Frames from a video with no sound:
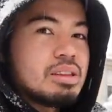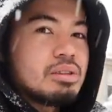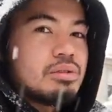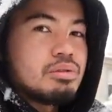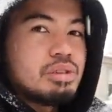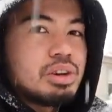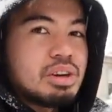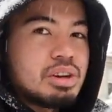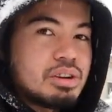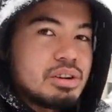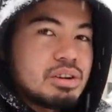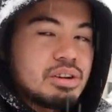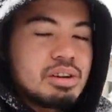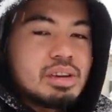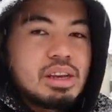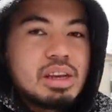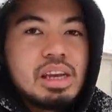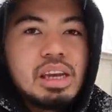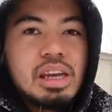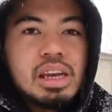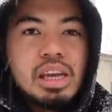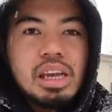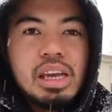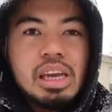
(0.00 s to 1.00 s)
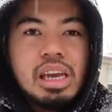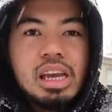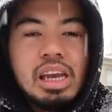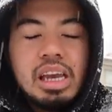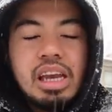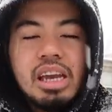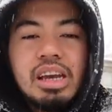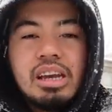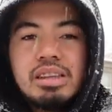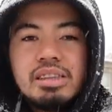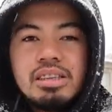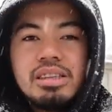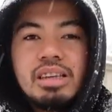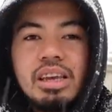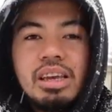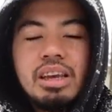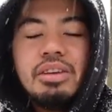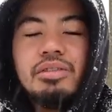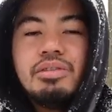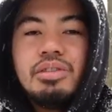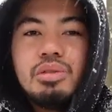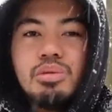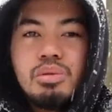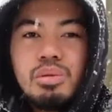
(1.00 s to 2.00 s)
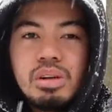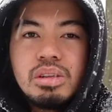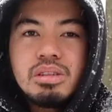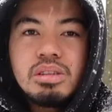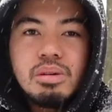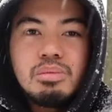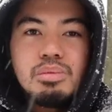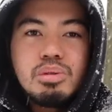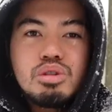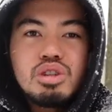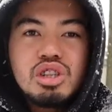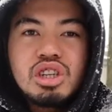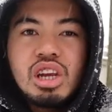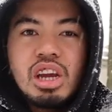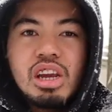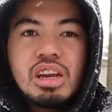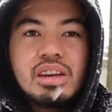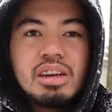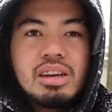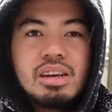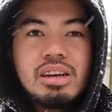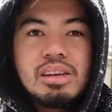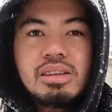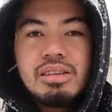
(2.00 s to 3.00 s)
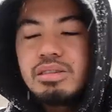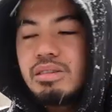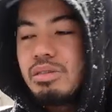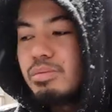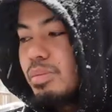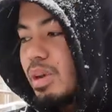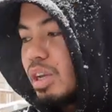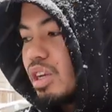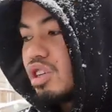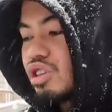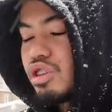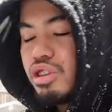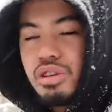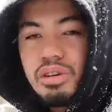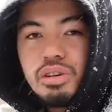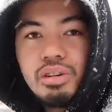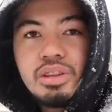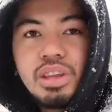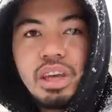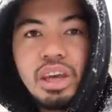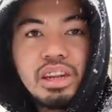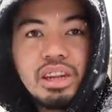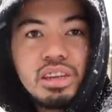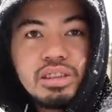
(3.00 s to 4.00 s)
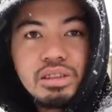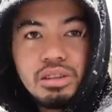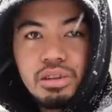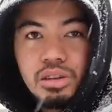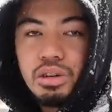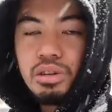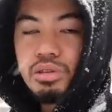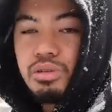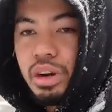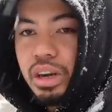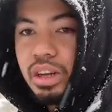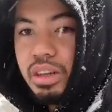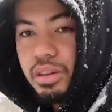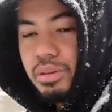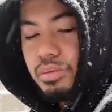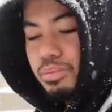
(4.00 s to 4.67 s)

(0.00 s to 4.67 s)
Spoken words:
the rear. And if you want to double check to make sure that is the correct